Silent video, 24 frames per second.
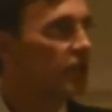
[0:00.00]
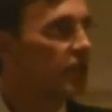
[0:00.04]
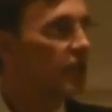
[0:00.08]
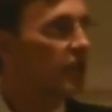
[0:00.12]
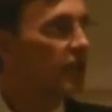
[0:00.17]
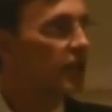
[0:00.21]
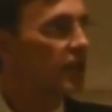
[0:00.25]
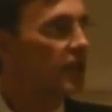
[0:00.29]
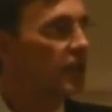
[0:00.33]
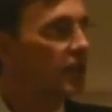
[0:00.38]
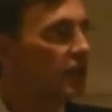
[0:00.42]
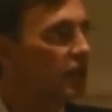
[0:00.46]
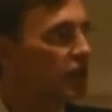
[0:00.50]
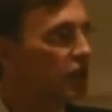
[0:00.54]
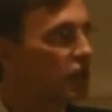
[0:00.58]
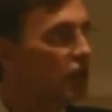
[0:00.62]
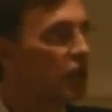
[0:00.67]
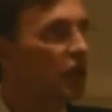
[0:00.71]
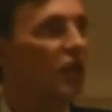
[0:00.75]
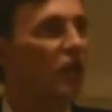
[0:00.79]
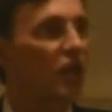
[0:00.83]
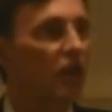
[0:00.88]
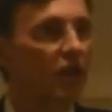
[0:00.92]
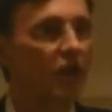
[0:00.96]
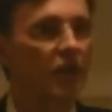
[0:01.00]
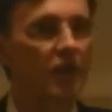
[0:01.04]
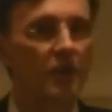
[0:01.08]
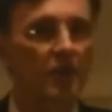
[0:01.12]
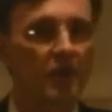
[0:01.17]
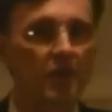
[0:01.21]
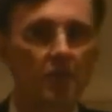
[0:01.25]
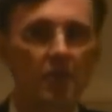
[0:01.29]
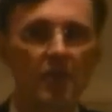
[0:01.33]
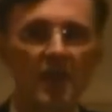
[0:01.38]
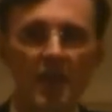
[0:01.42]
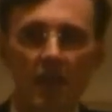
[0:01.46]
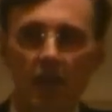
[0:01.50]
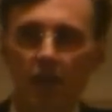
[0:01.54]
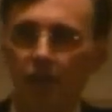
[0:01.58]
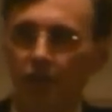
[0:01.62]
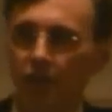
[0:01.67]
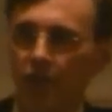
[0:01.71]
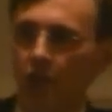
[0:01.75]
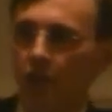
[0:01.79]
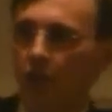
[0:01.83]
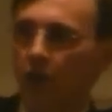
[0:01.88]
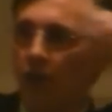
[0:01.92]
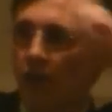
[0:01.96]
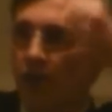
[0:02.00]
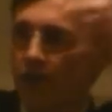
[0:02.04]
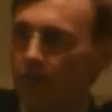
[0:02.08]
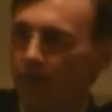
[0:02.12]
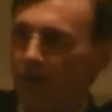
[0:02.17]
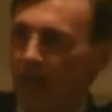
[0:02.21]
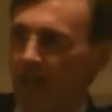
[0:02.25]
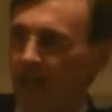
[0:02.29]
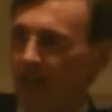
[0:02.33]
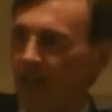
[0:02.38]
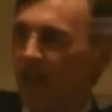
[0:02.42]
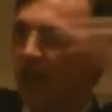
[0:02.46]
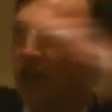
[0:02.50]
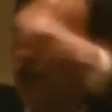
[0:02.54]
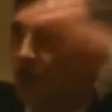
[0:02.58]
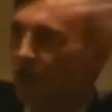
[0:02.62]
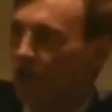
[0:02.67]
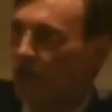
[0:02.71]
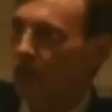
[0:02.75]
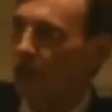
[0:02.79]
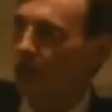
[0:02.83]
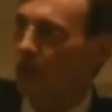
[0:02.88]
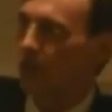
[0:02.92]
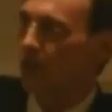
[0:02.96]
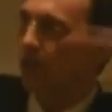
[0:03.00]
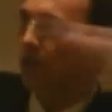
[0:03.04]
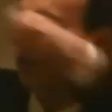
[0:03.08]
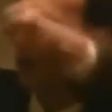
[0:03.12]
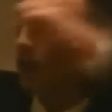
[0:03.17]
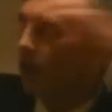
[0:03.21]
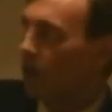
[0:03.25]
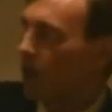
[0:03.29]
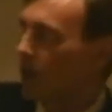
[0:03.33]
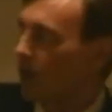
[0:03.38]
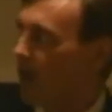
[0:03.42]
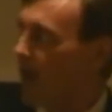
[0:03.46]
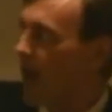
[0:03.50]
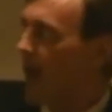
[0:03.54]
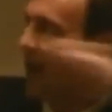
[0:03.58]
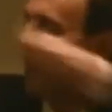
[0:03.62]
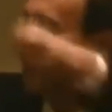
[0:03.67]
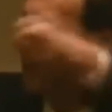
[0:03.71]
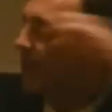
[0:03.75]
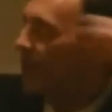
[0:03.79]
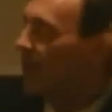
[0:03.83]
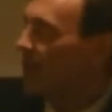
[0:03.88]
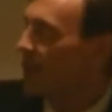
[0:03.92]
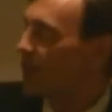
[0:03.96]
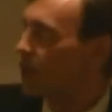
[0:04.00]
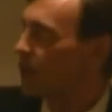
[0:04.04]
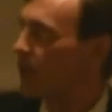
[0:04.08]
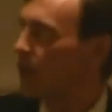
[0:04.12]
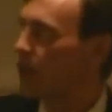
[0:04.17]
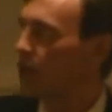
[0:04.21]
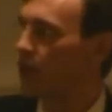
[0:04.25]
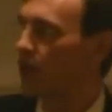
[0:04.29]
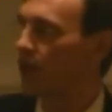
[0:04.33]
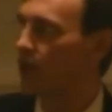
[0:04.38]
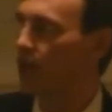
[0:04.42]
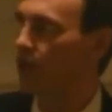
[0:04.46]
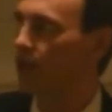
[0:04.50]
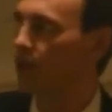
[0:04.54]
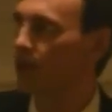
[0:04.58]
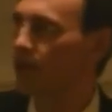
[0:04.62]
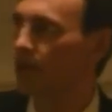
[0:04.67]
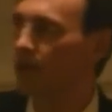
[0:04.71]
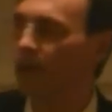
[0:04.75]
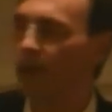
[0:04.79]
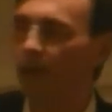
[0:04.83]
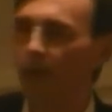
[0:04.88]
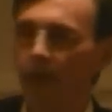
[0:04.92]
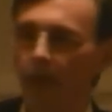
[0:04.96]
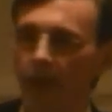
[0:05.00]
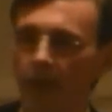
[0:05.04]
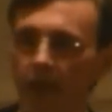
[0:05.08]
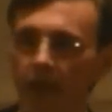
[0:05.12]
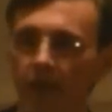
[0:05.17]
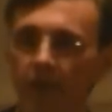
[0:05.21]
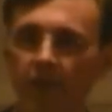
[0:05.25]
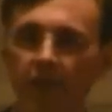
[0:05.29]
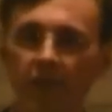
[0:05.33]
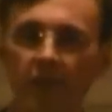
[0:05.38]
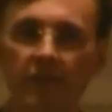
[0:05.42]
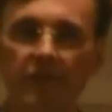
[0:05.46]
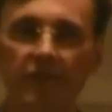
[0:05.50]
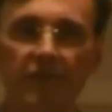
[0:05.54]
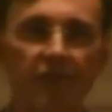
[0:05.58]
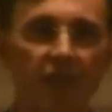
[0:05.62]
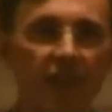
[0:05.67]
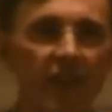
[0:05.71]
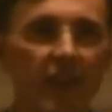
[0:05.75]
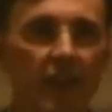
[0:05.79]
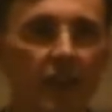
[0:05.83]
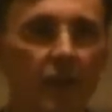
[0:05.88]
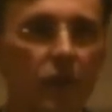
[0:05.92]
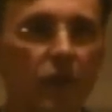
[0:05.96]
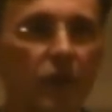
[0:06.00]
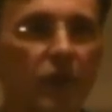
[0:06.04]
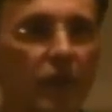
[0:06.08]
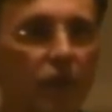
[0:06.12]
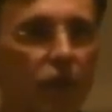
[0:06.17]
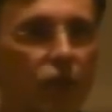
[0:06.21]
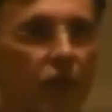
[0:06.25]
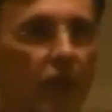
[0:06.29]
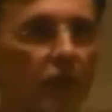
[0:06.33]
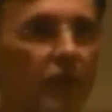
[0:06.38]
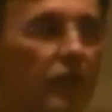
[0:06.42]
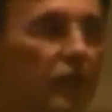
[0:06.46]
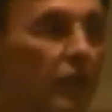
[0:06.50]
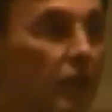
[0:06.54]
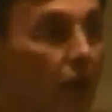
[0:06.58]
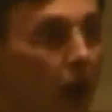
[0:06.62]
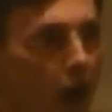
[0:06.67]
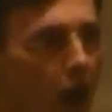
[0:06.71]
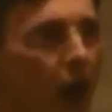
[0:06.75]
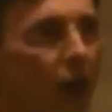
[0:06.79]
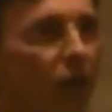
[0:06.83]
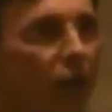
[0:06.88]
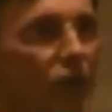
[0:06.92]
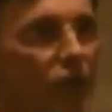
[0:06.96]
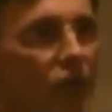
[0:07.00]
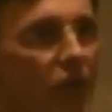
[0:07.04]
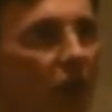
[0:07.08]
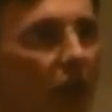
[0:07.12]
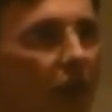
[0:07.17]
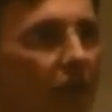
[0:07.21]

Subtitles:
see the deer, the male deer in mating season, they're colliding into each other and fighting with each other. And there's